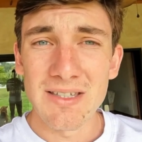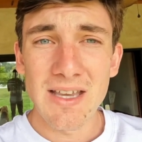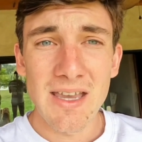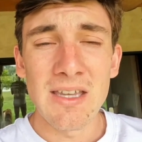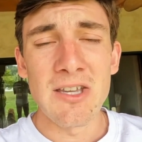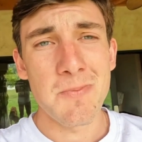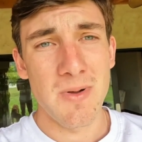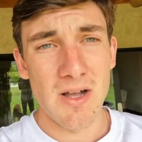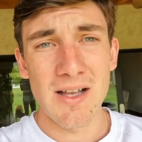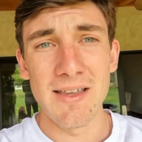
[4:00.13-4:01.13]
say each
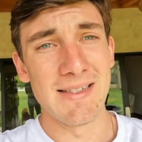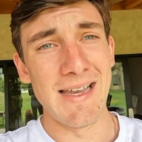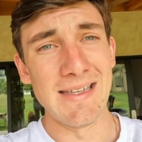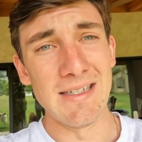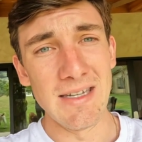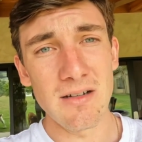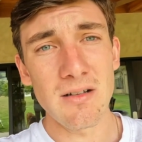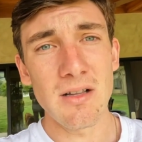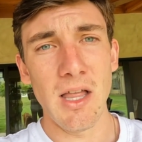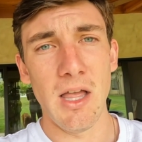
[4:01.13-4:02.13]
paw is
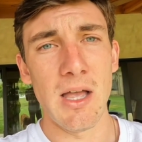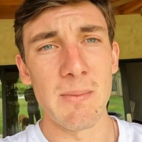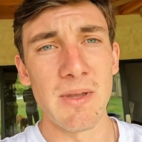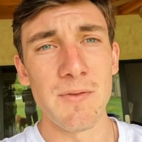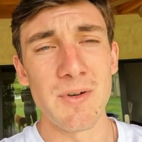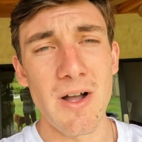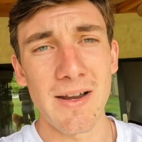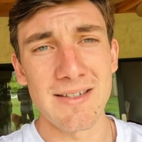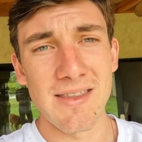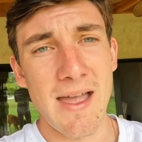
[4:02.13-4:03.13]
ideal. If your dog
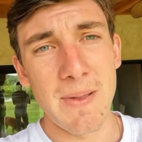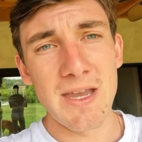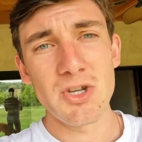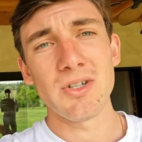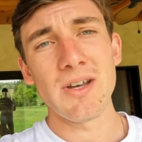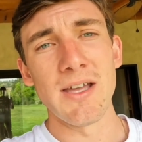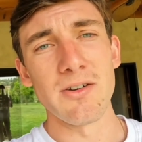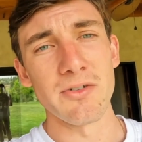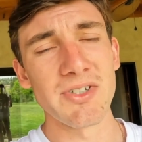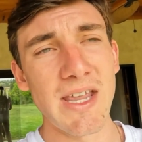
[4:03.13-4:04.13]
isn't that patient, I
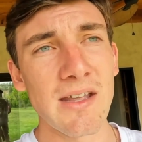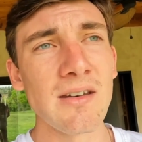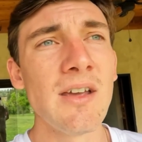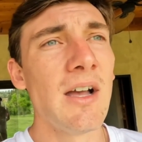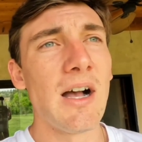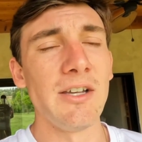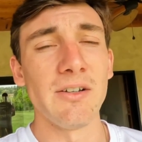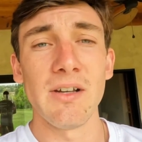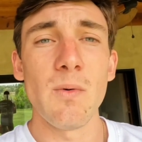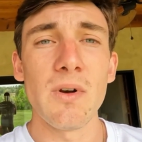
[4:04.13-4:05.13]
understand.
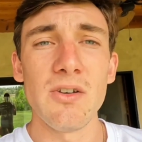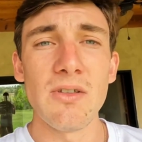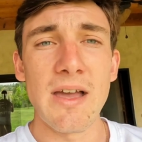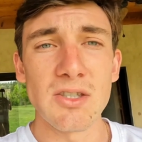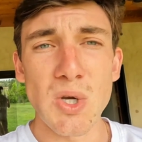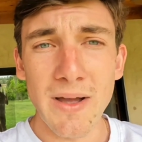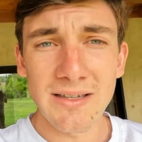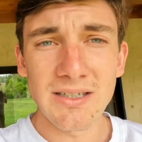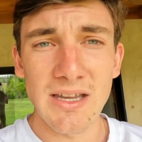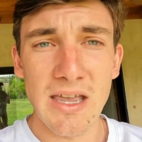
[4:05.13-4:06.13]
You're gonna wanna do that
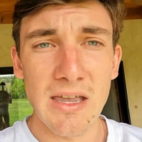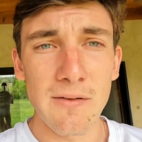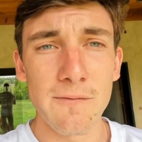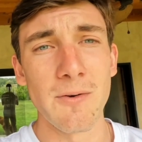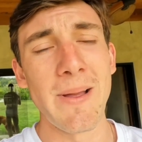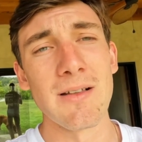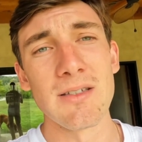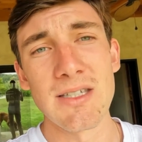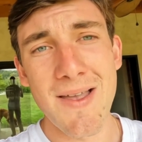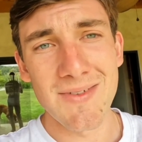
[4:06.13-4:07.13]
twice a day for about
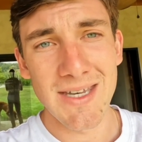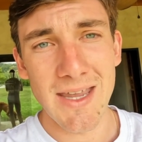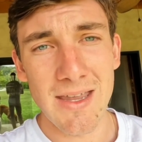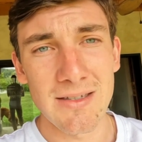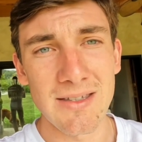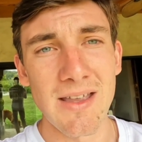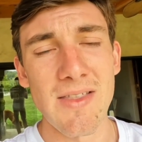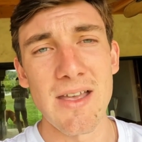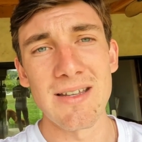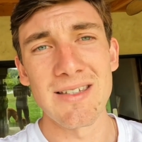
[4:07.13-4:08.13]
7 days and
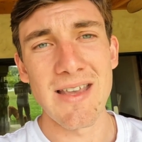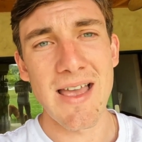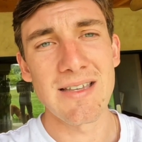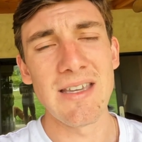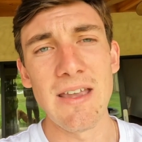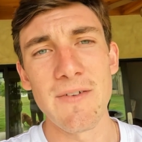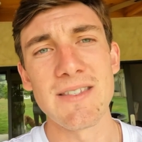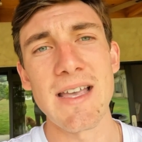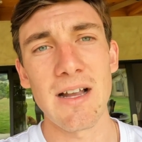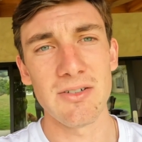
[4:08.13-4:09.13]
then assess if
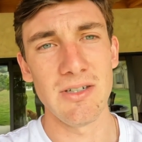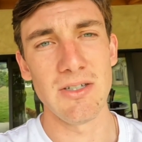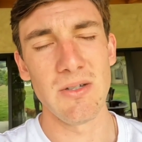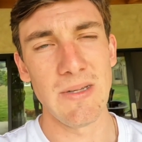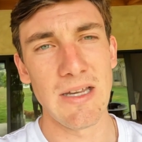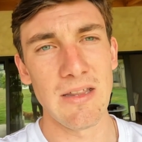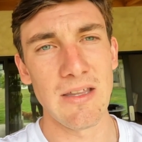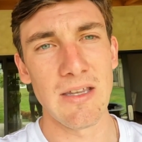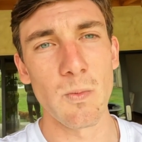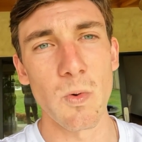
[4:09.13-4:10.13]
it's actually doing
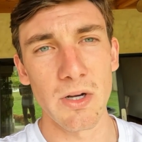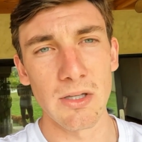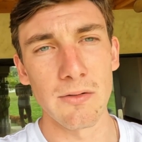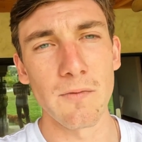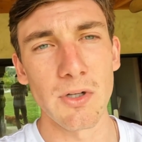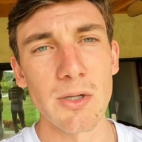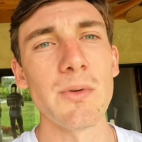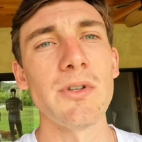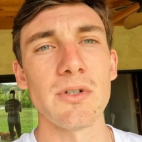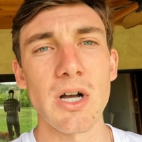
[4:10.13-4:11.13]
anything and working for you
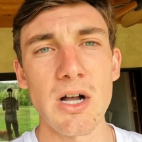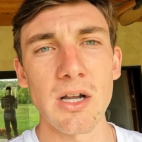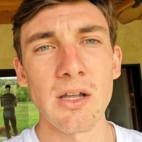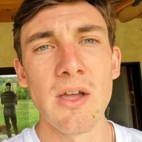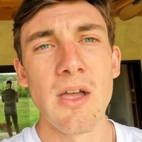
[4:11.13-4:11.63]
and your dog